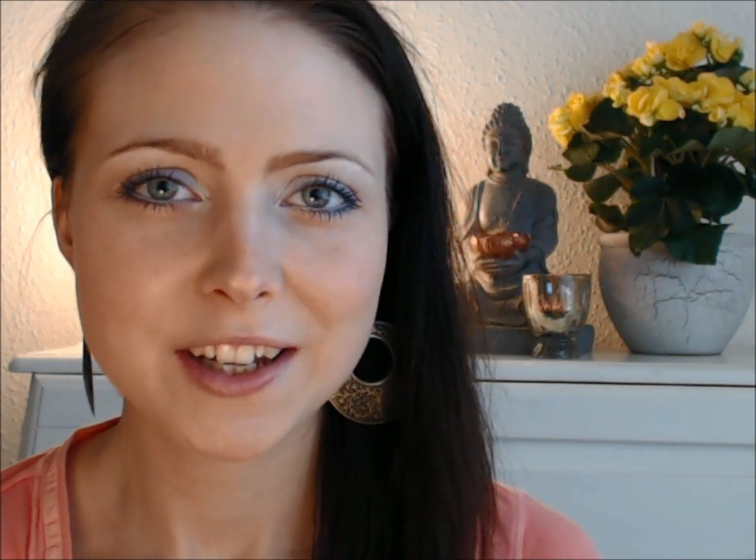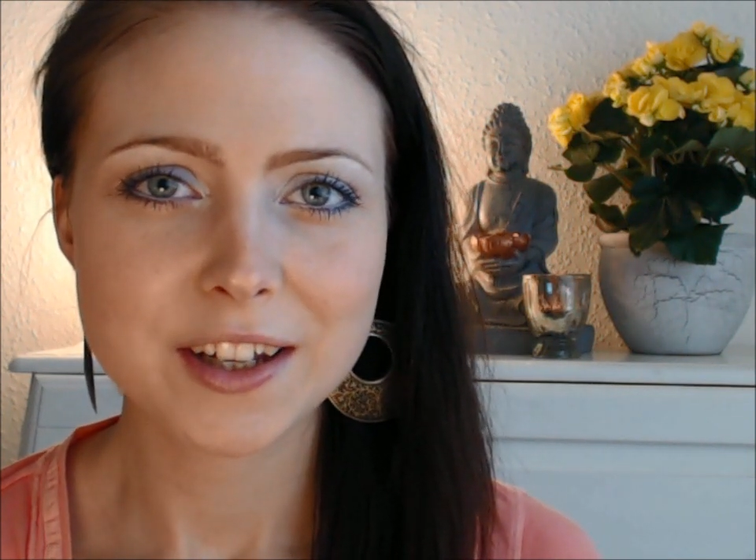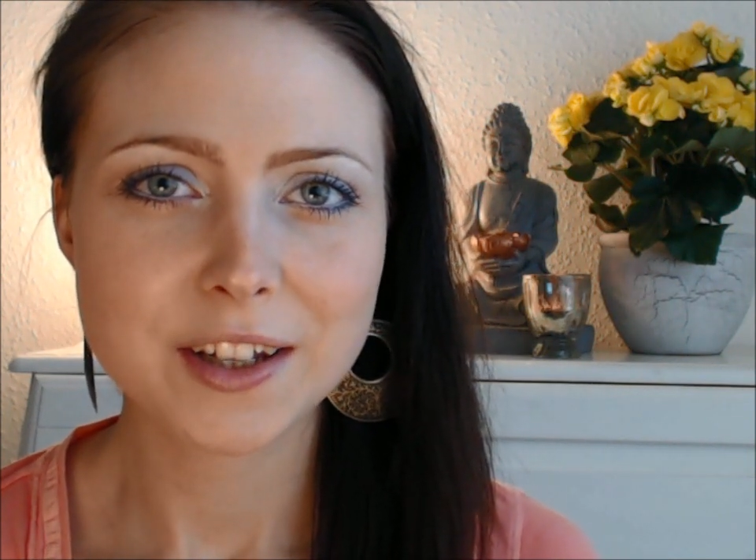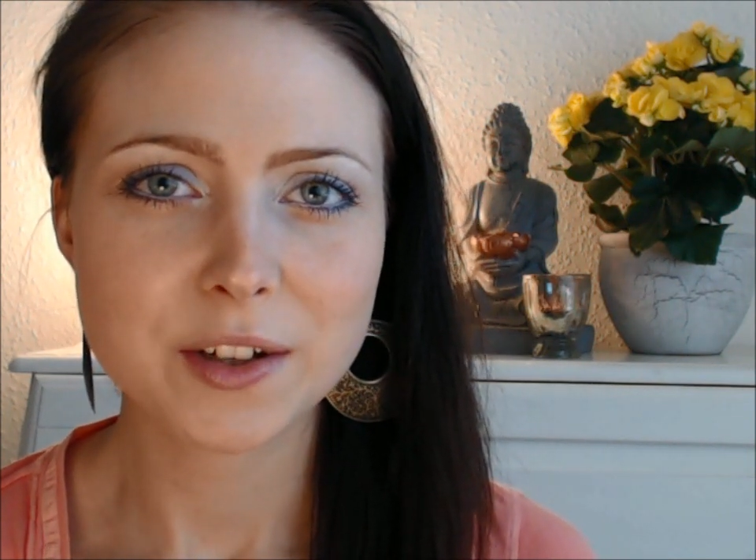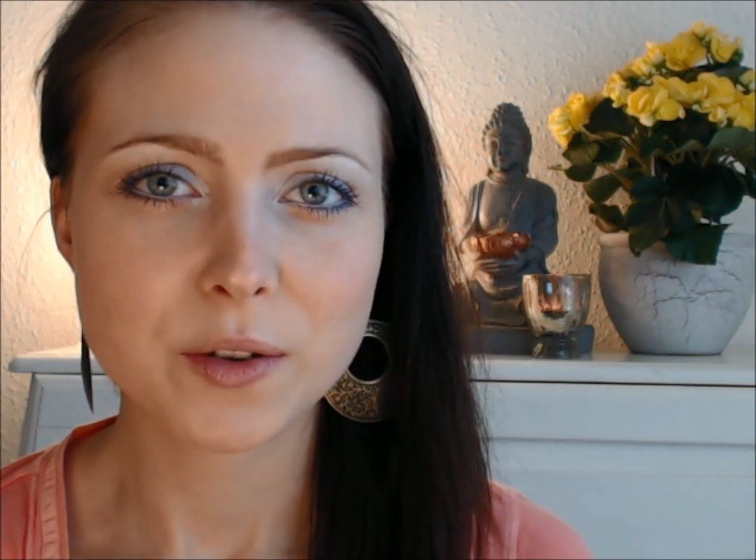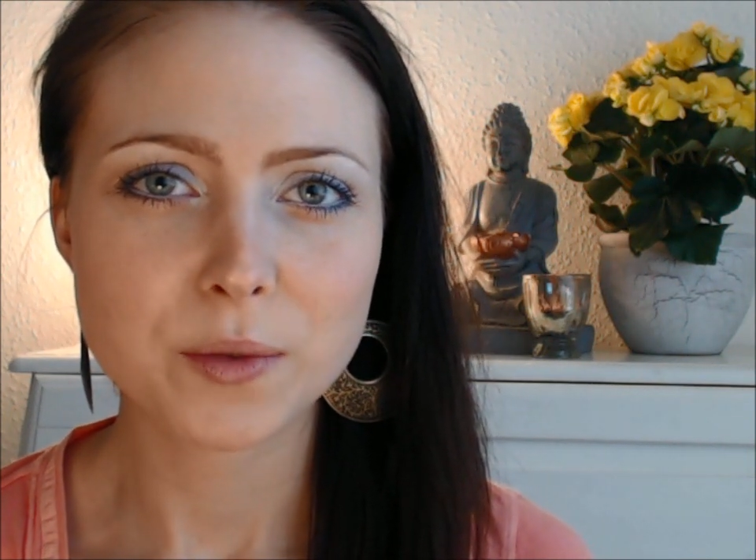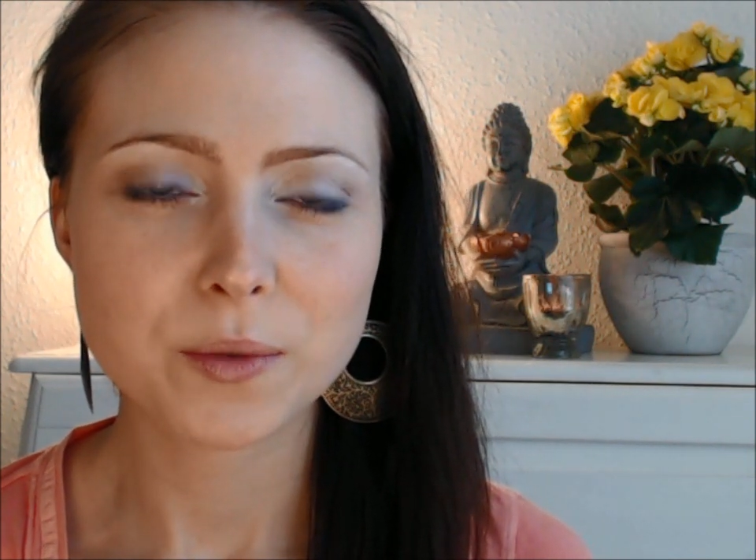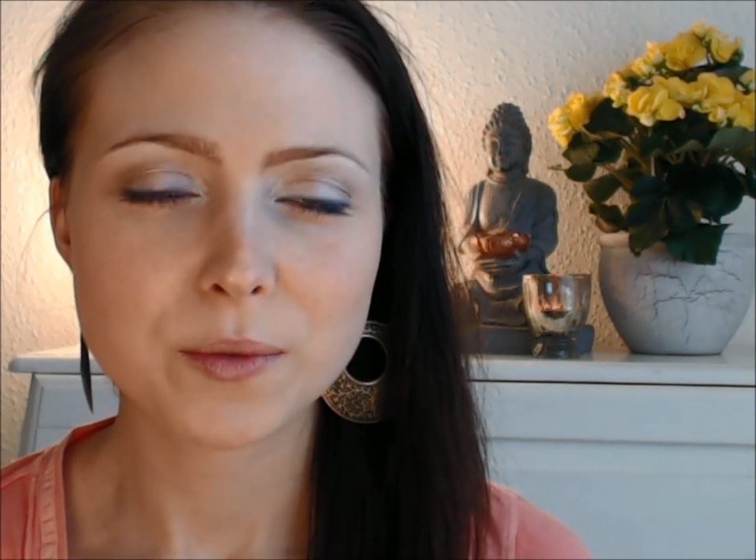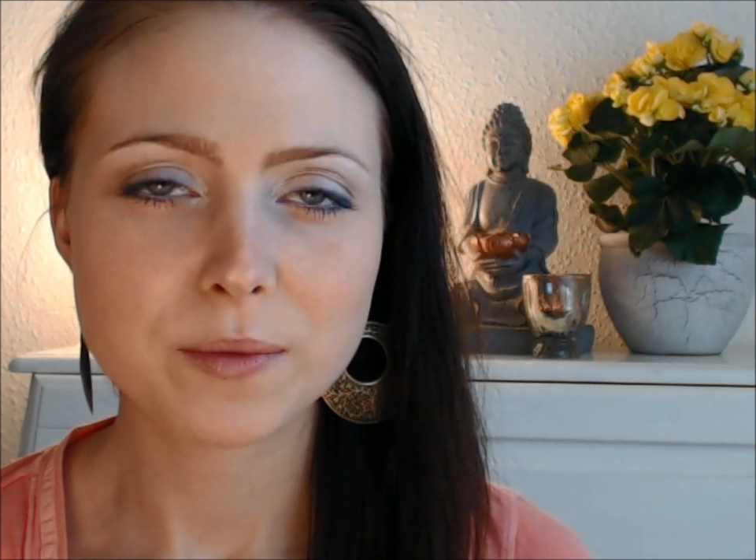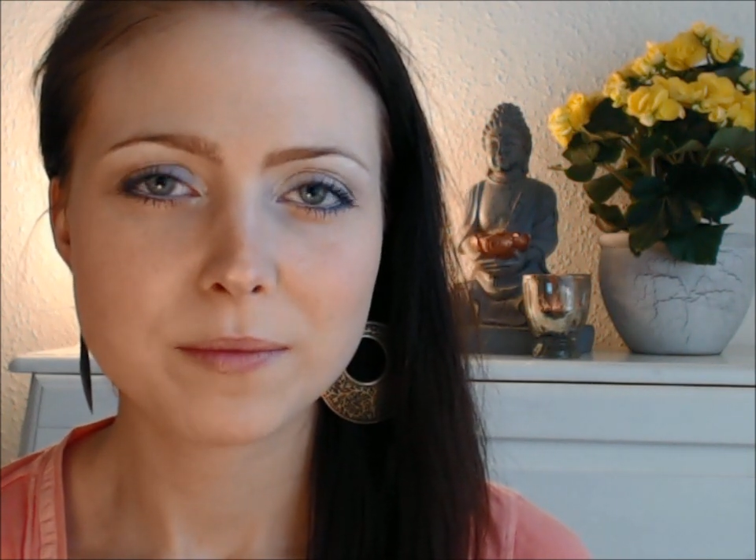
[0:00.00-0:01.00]
you know,
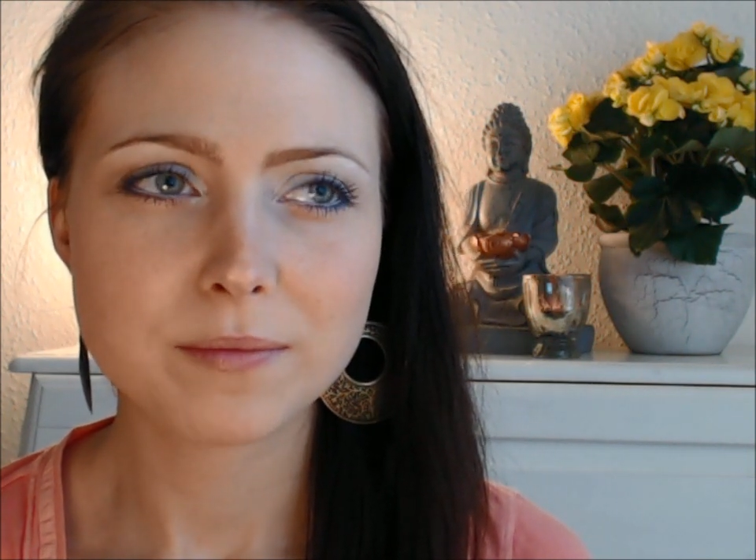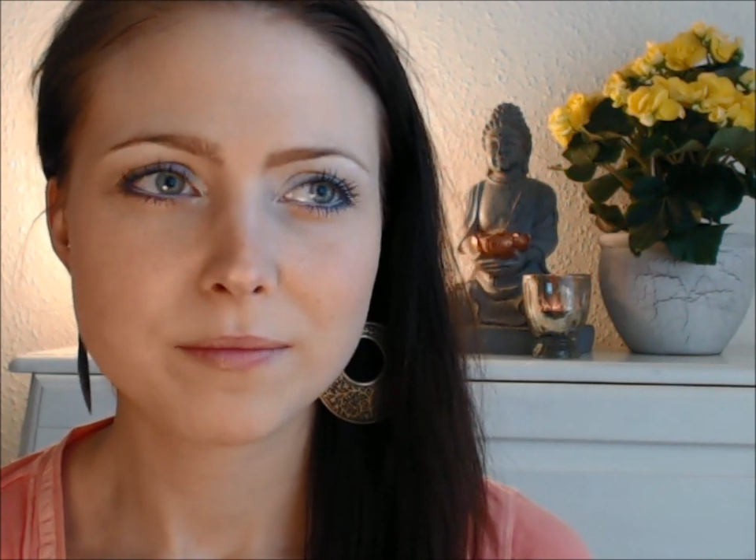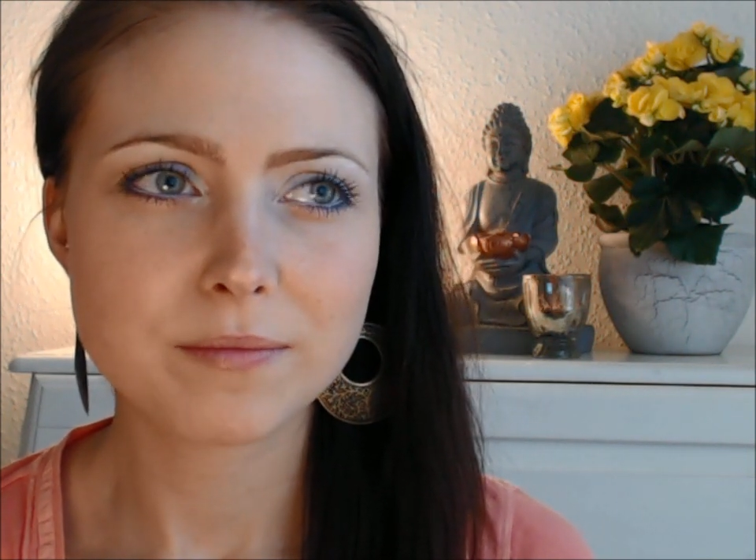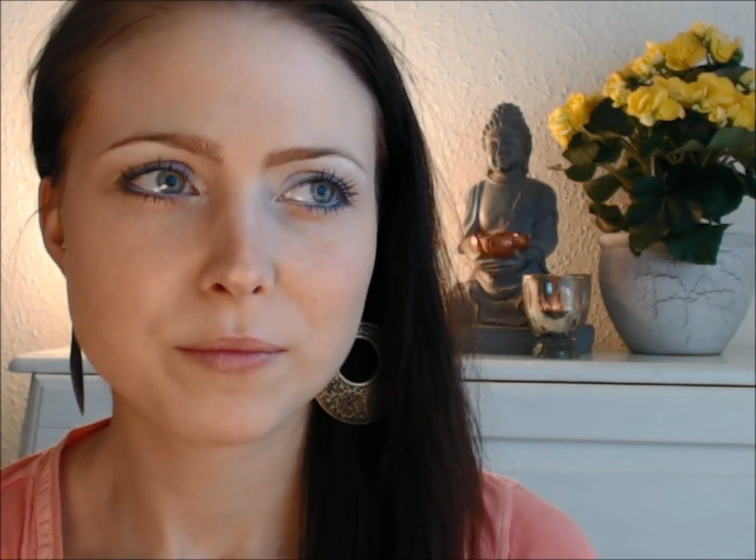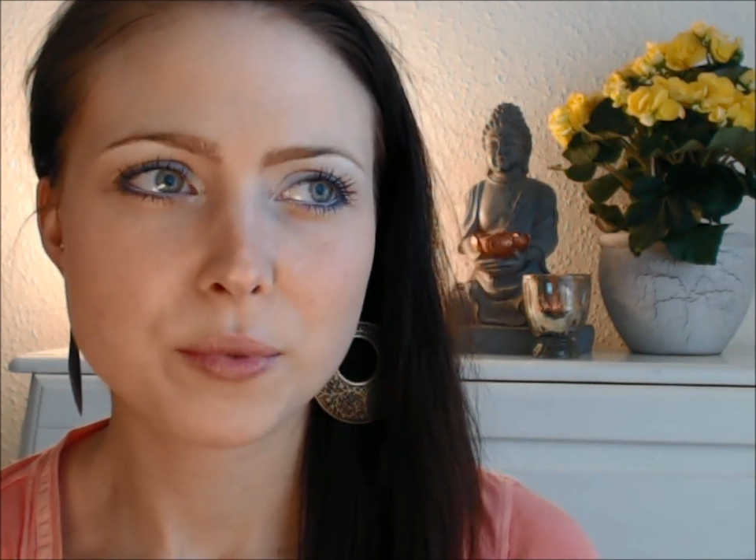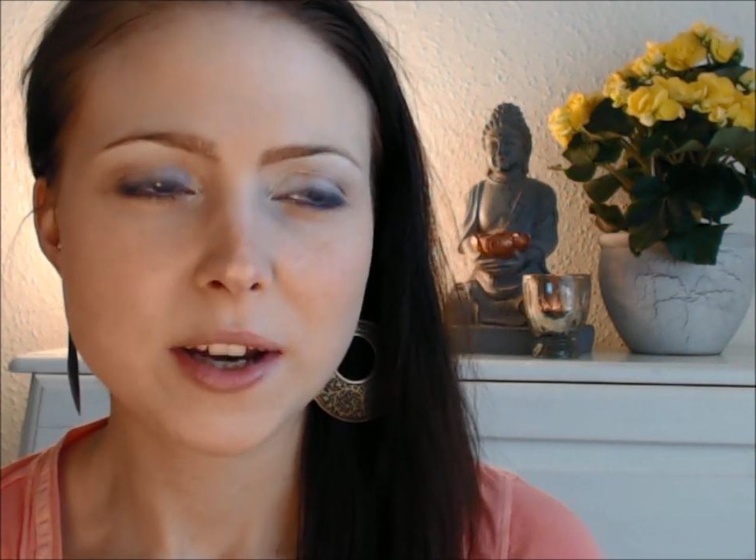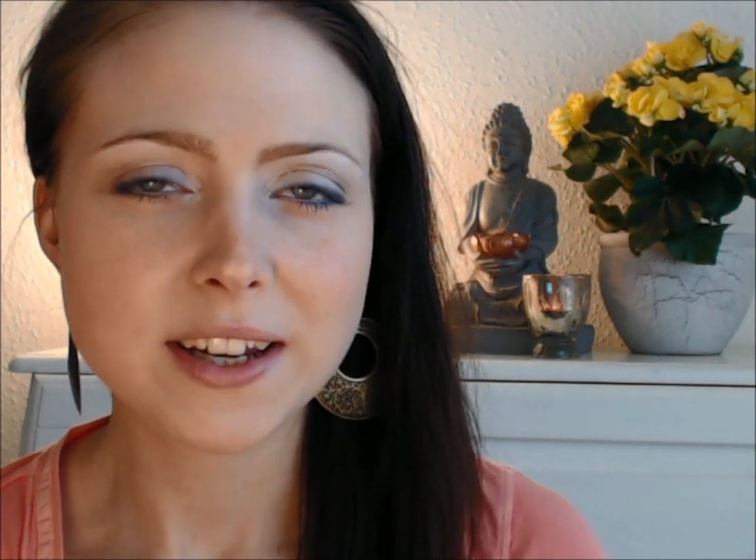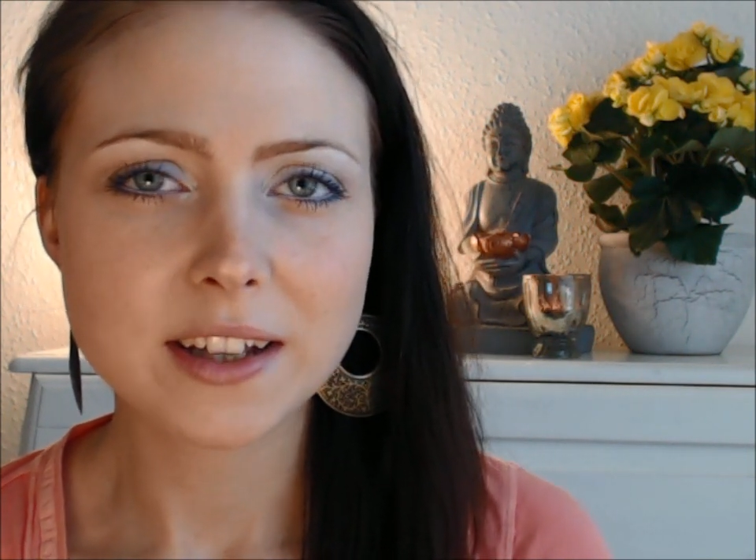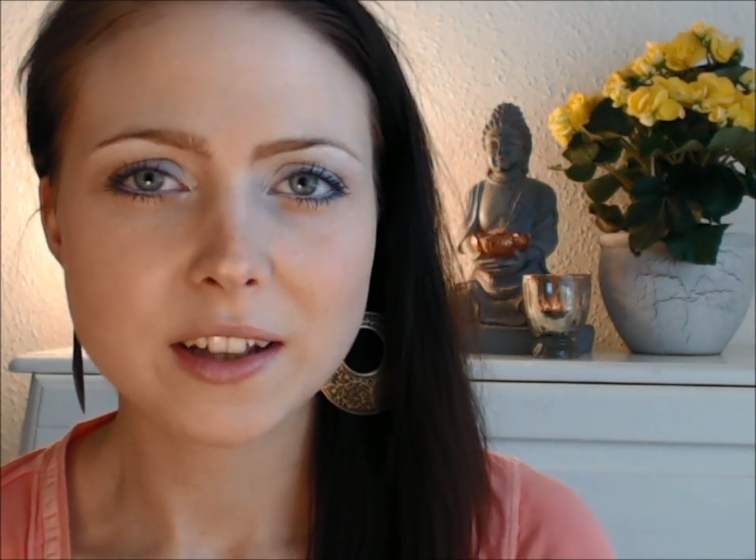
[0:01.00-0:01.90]
break